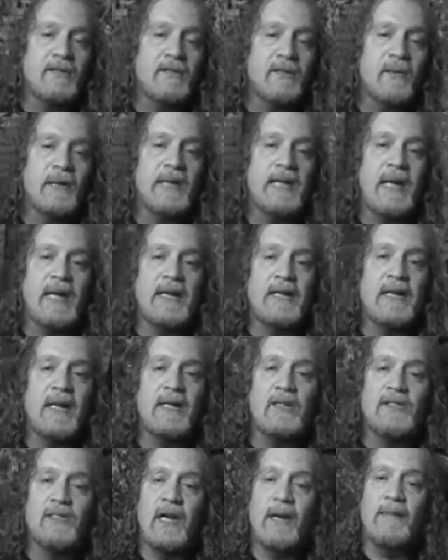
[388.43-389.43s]
so he got
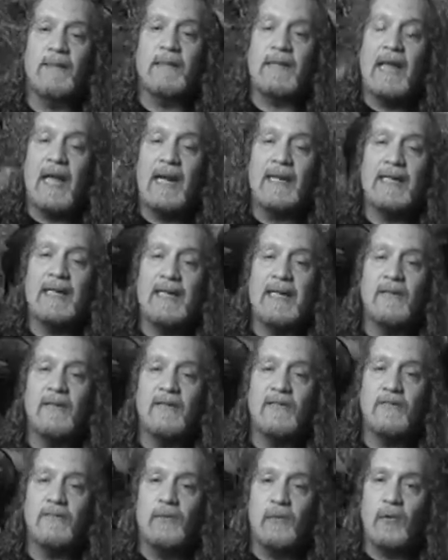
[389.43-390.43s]
a job at Lockheed to
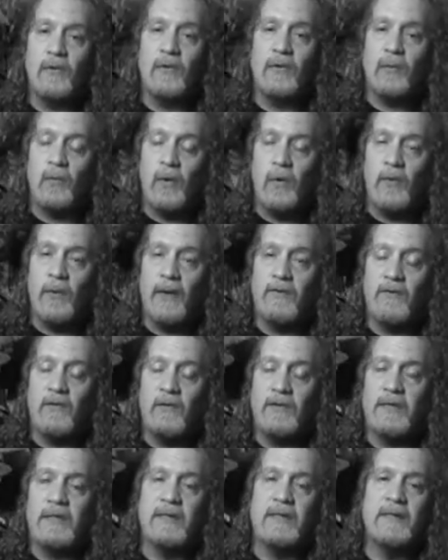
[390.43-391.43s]
support the war effort.